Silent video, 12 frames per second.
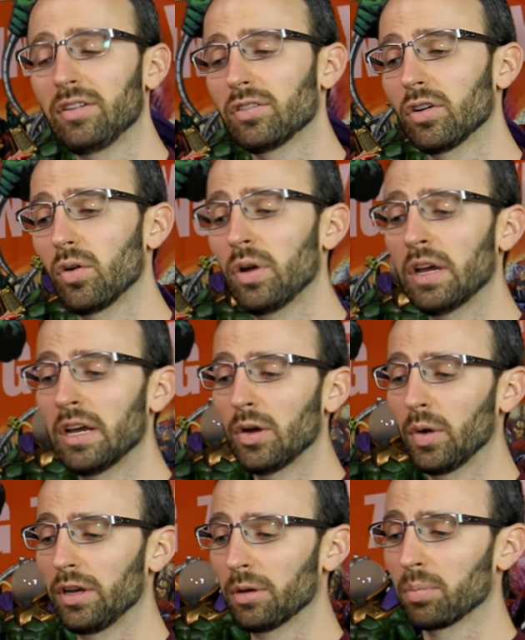So
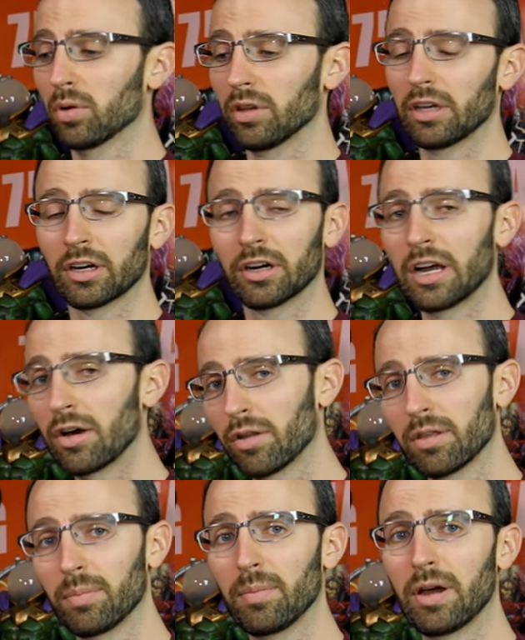when you're pulling her out of
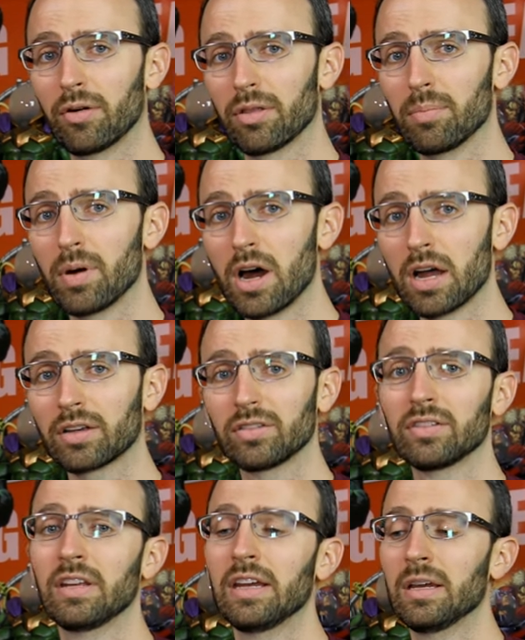the box,